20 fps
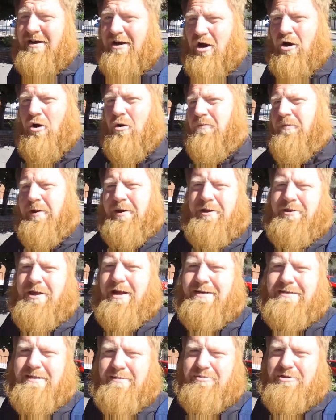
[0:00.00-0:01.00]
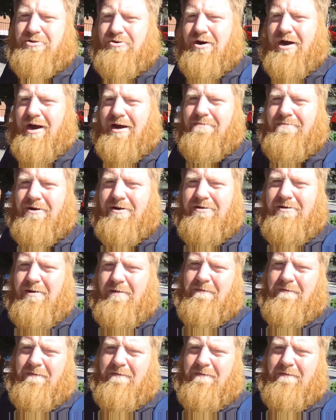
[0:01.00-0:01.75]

I hope you hit that subscribe button.